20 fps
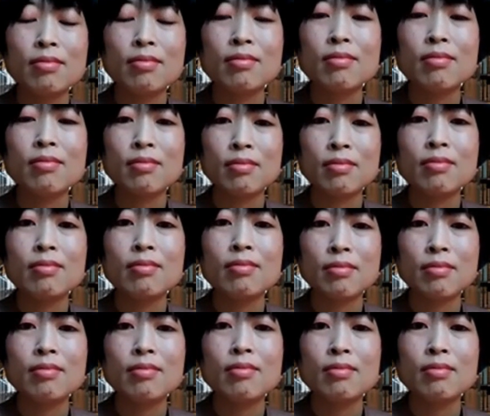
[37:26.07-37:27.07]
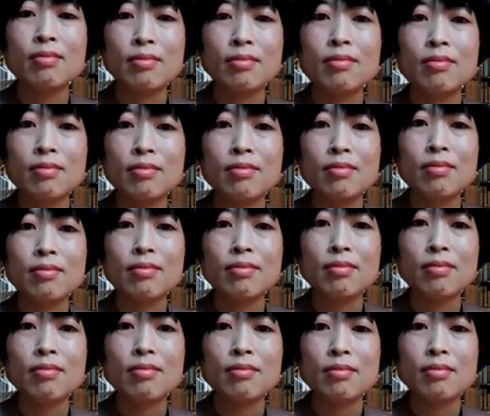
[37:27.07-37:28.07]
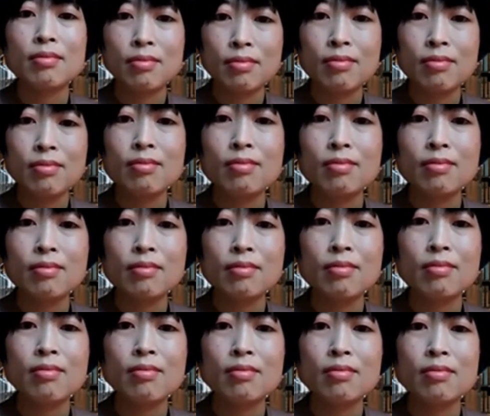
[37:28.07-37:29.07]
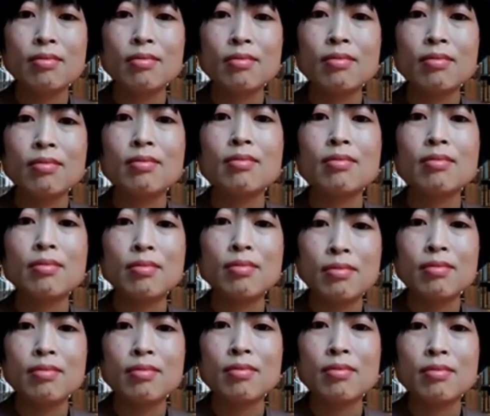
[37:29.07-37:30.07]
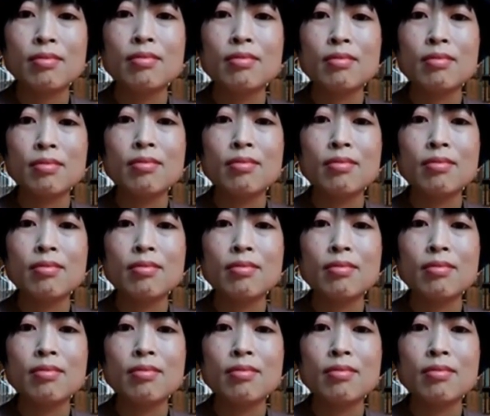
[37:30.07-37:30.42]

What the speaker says: No words are spoken by the person on screen.